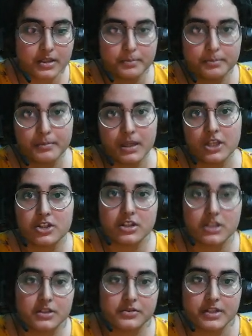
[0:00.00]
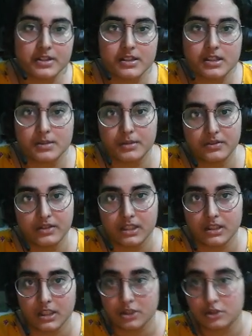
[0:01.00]
major differences
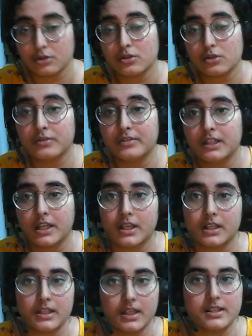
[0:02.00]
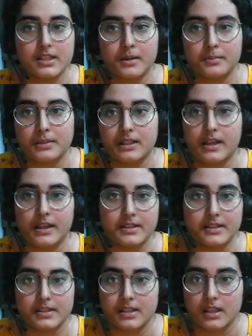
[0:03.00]
between these two. So we'll take an example
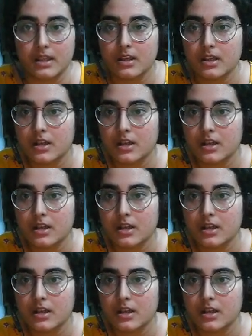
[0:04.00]
and see.